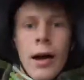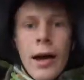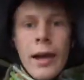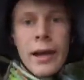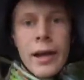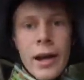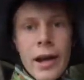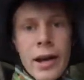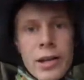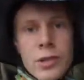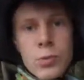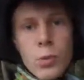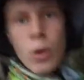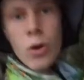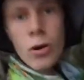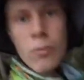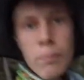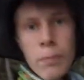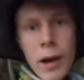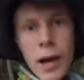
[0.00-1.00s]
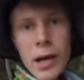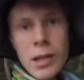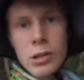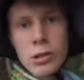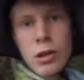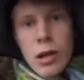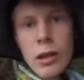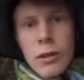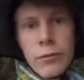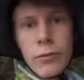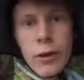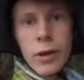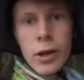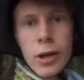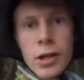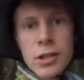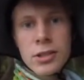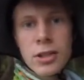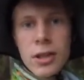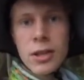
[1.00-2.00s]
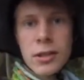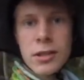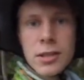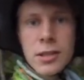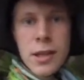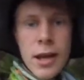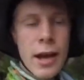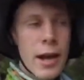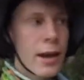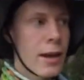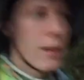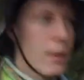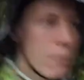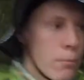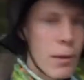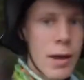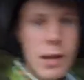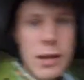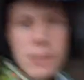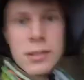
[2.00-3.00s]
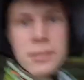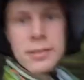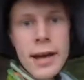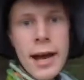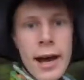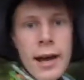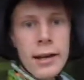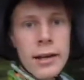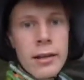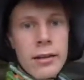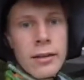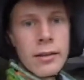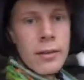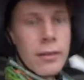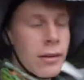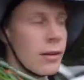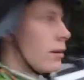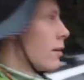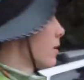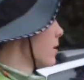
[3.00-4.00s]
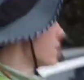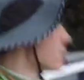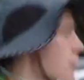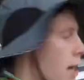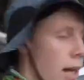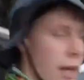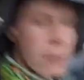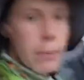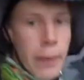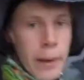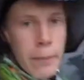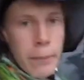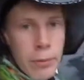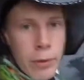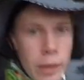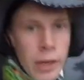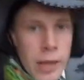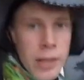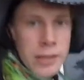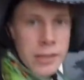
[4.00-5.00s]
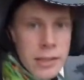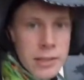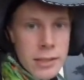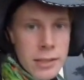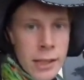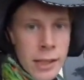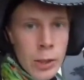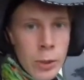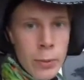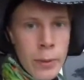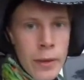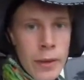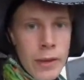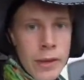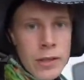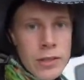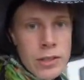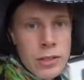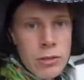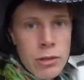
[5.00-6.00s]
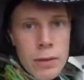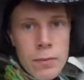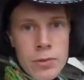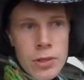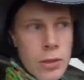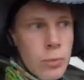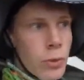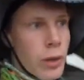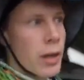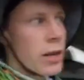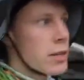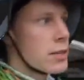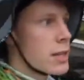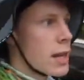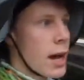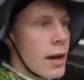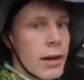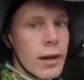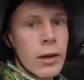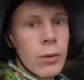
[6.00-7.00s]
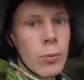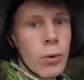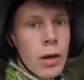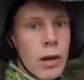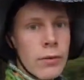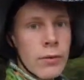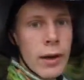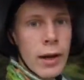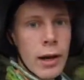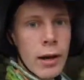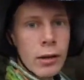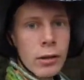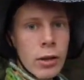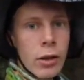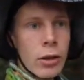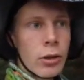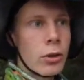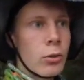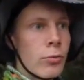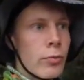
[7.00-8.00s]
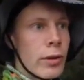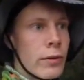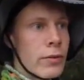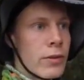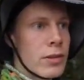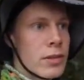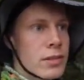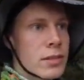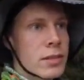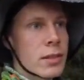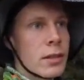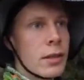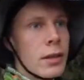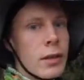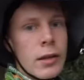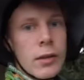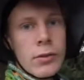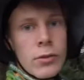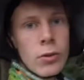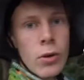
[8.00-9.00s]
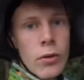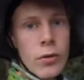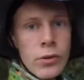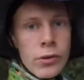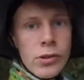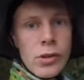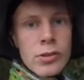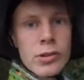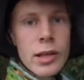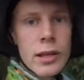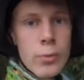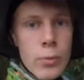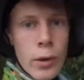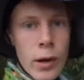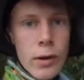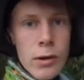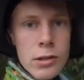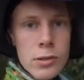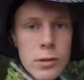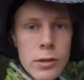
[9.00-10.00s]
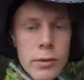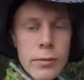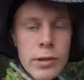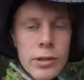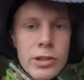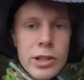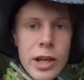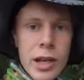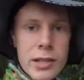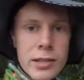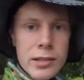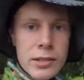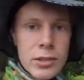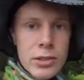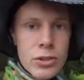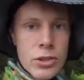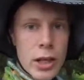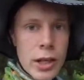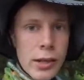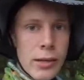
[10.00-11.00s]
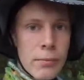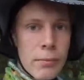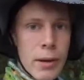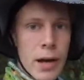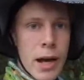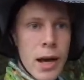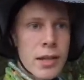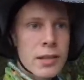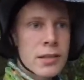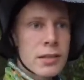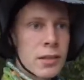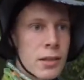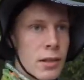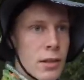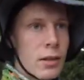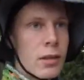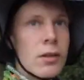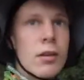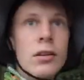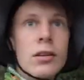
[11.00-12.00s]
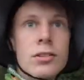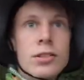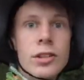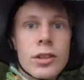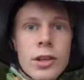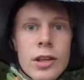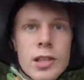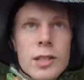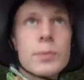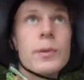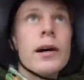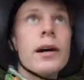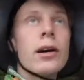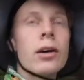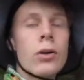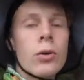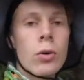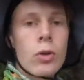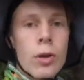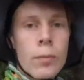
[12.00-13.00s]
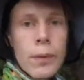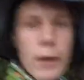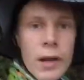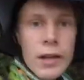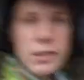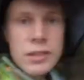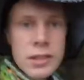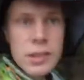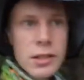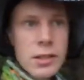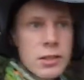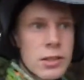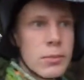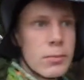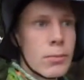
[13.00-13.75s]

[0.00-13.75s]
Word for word: guys, welcome back to another video. So today, me and Zach, Zach Penprase, his link will be in the description. We're down at one of our local rivers, northern New South Wales, and we're gonna be chasing Australian bass. So it's about quarter past six in the